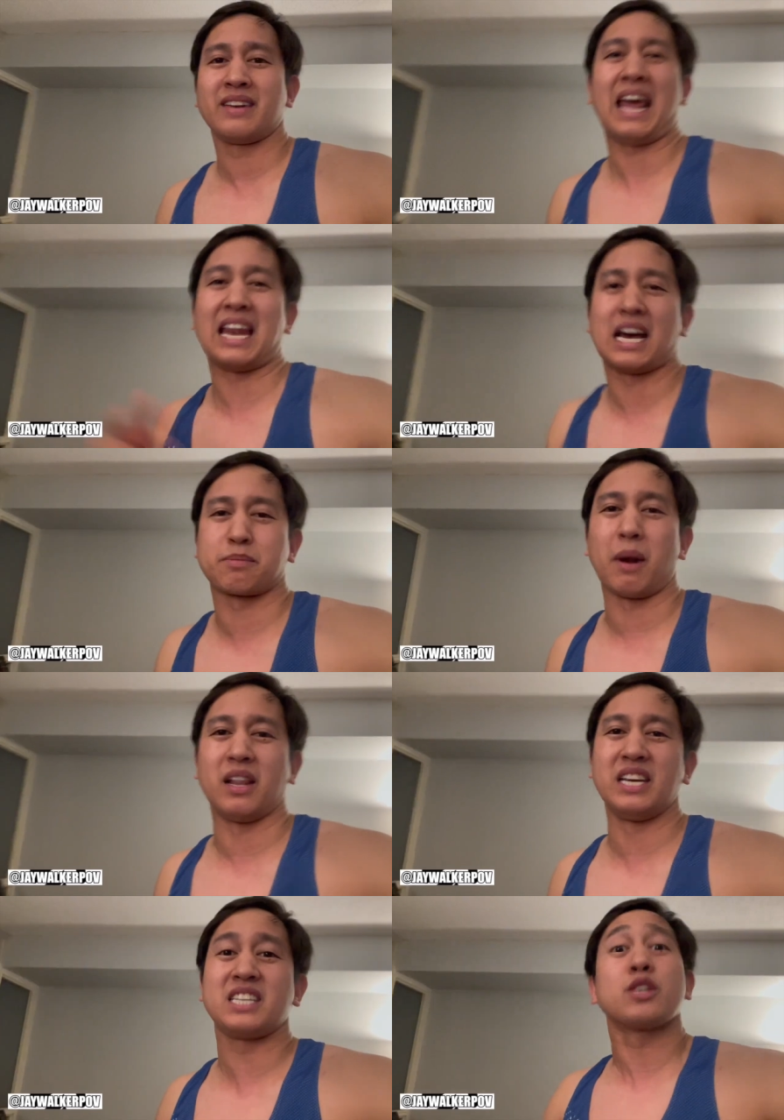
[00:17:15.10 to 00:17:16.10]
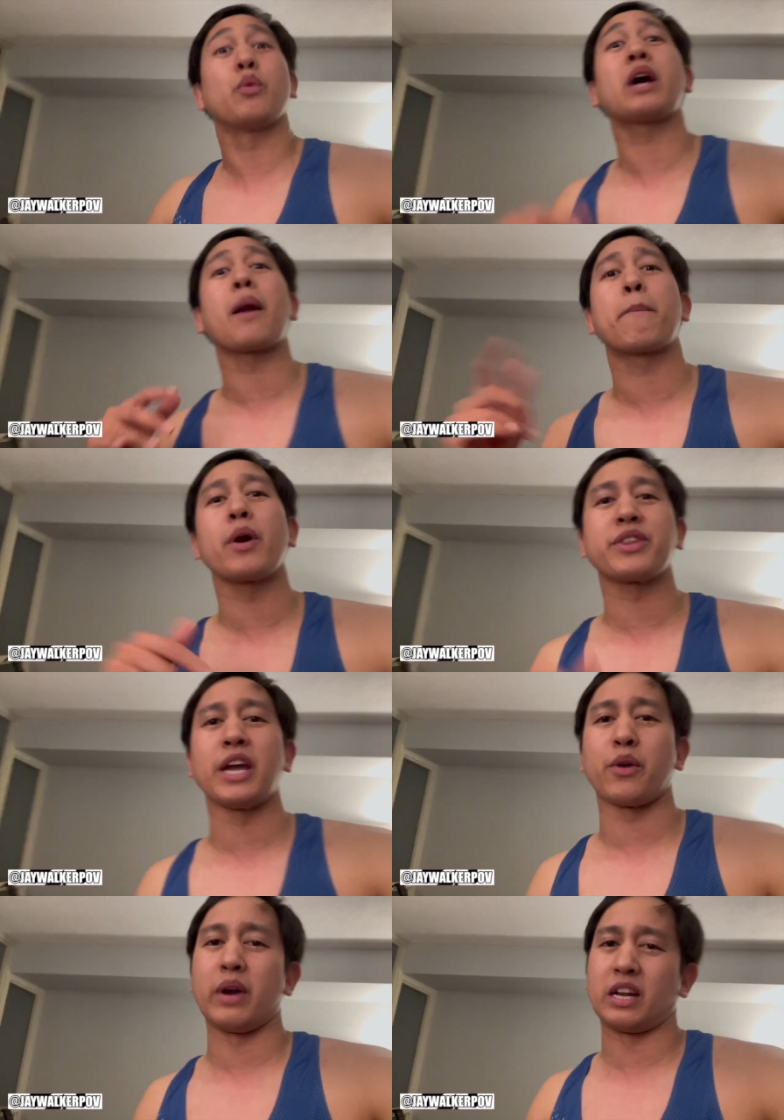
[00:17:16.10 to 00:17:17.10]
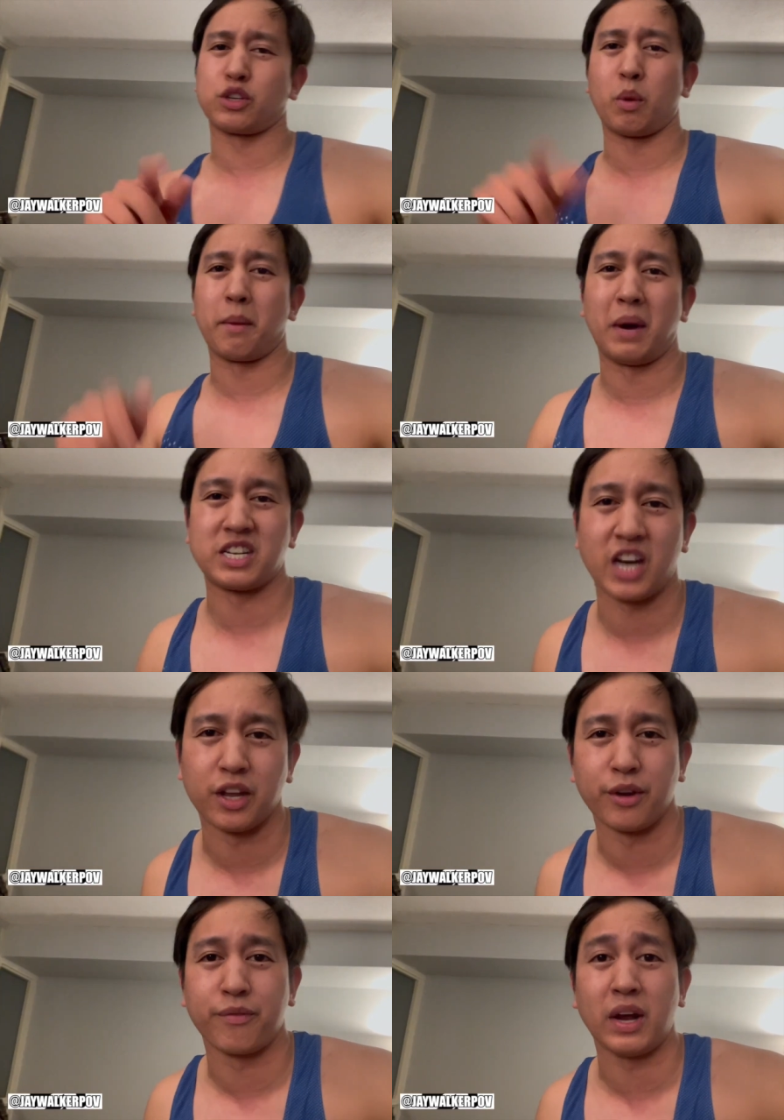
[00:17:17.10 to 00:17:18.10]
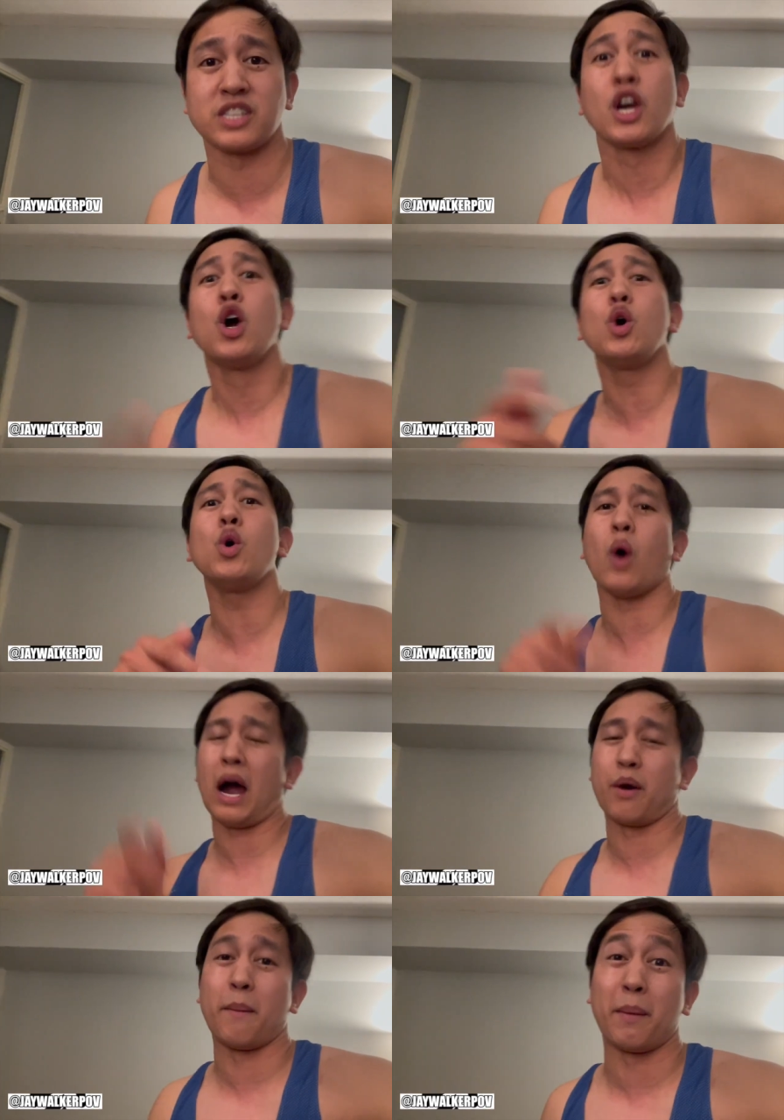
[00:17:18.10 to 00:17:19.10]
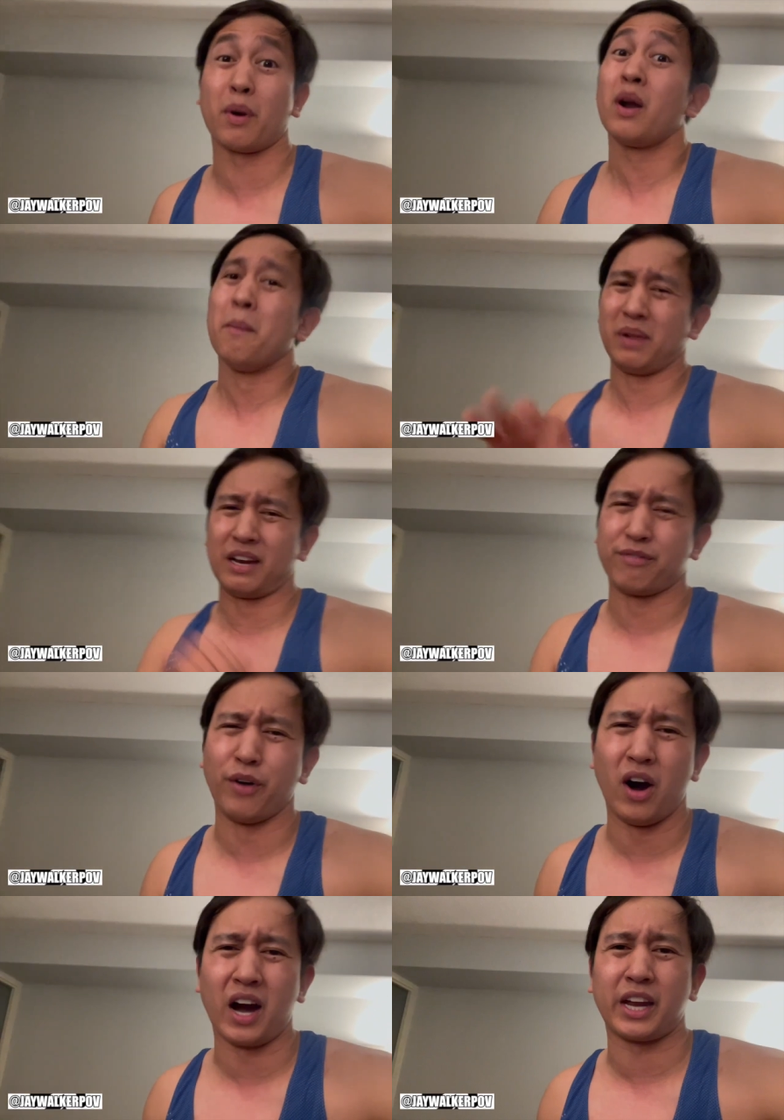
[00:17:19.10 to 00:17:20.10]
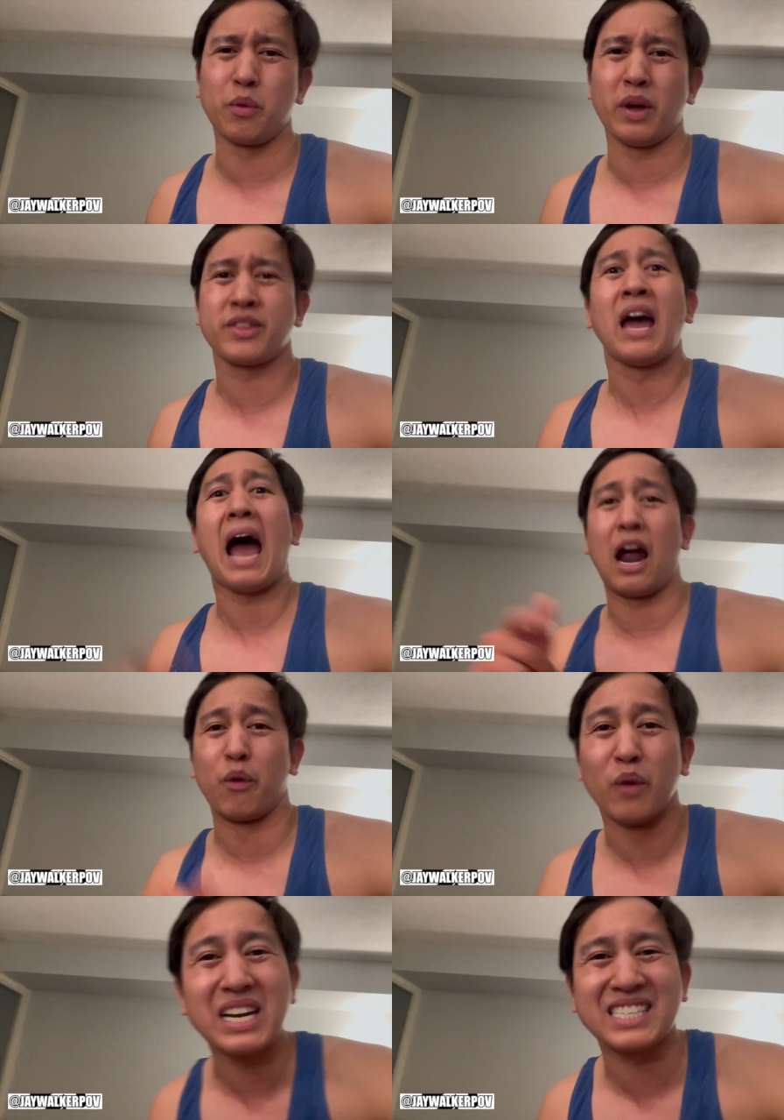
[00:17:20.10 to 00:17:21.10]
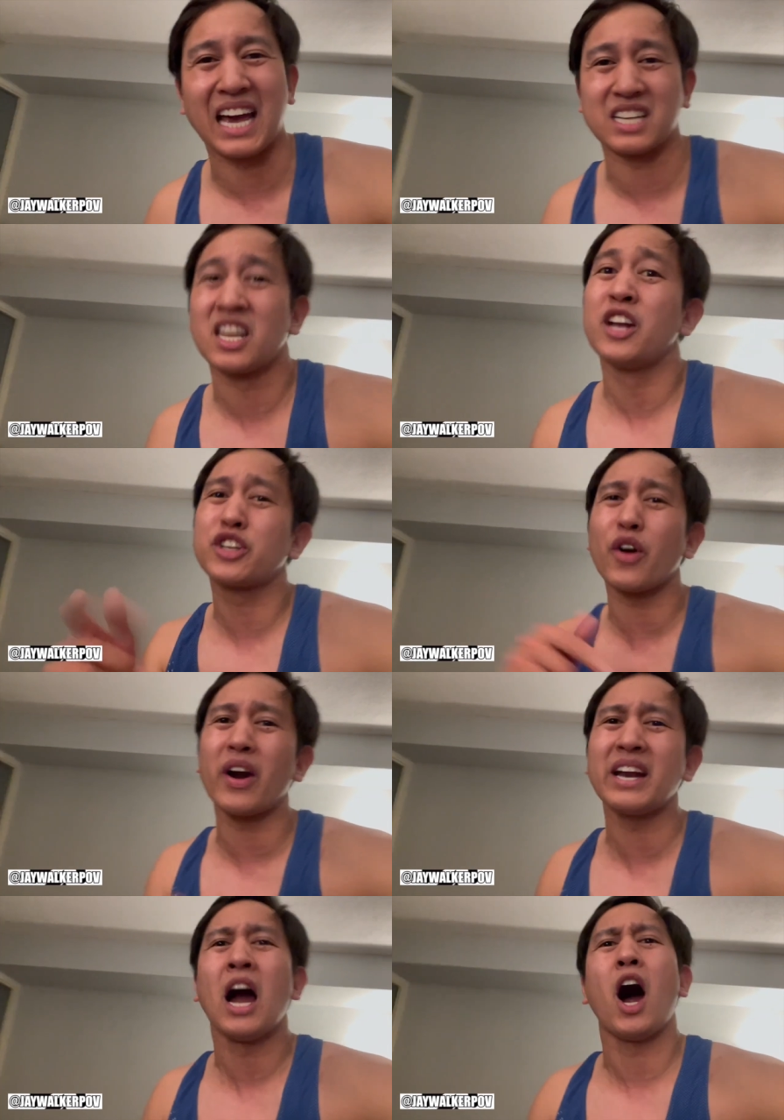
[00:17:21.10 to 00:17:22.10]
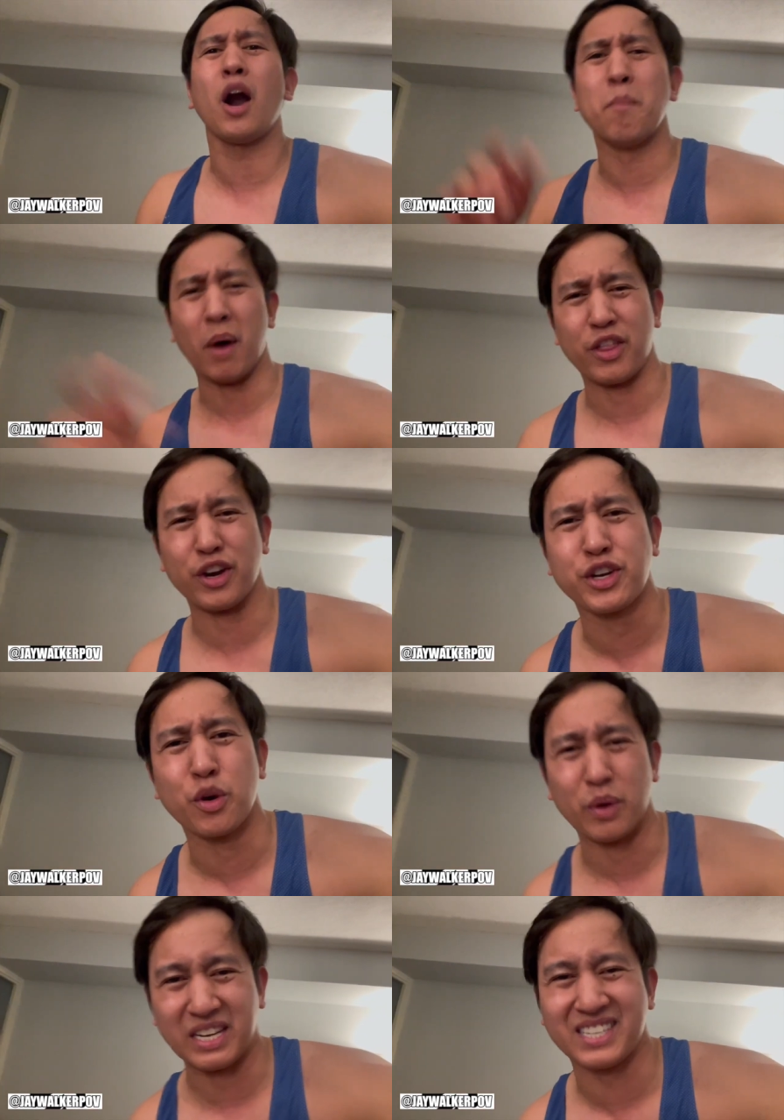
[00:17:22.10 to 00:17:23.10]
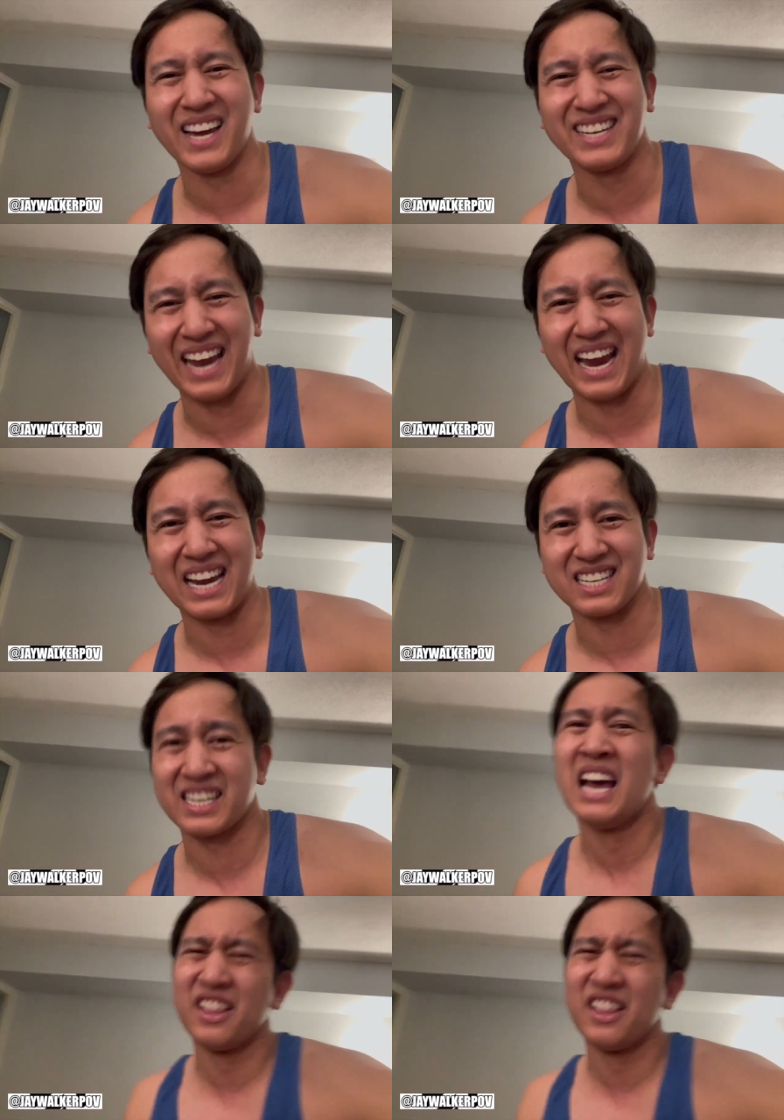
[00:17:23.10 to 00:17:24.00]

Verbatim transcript: And last but not least, we got a birthday greeting to one of my childhood friends who I remember playing foot hockey with at recess during our Mother Teresa days.